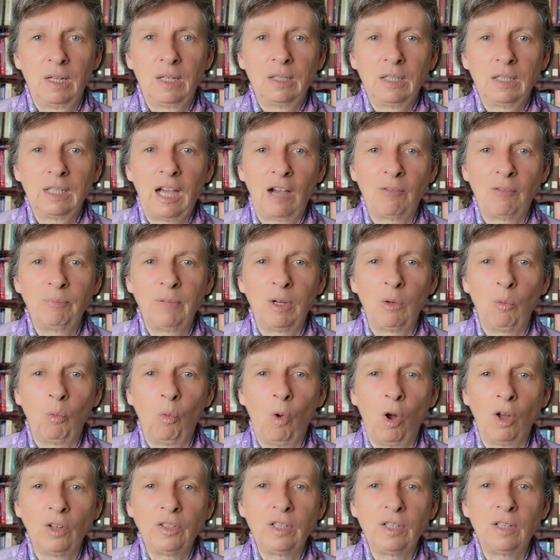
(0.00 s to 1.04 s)
The government
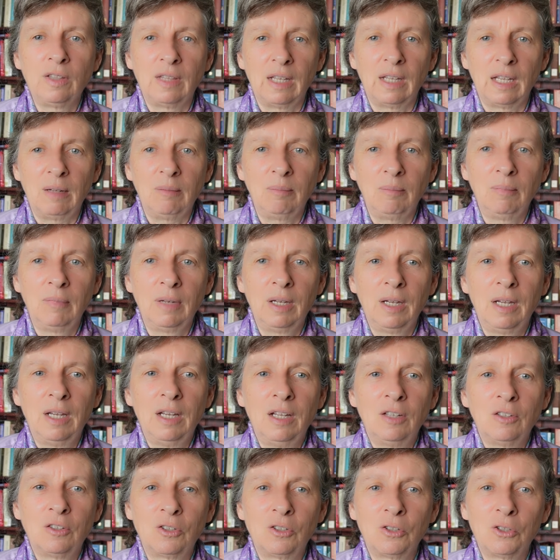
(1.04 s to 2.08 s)
wanted them
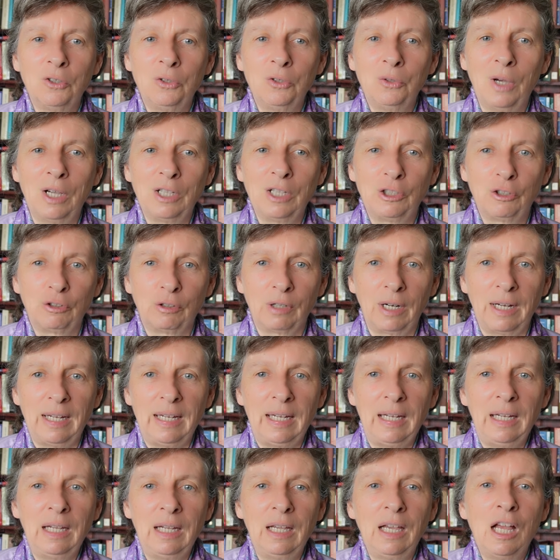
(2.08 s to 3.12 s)
to
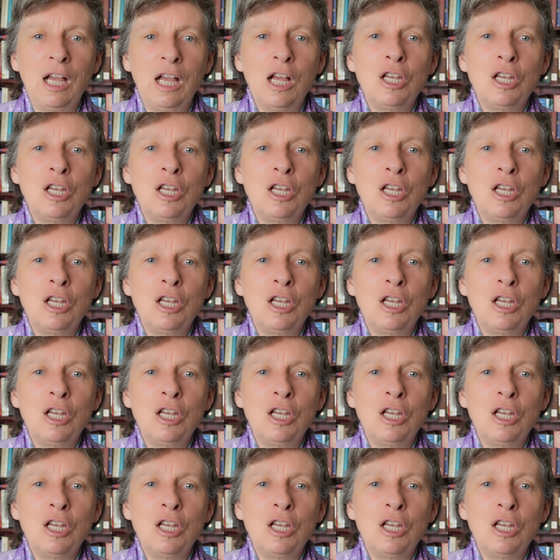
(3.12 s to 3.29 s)
agree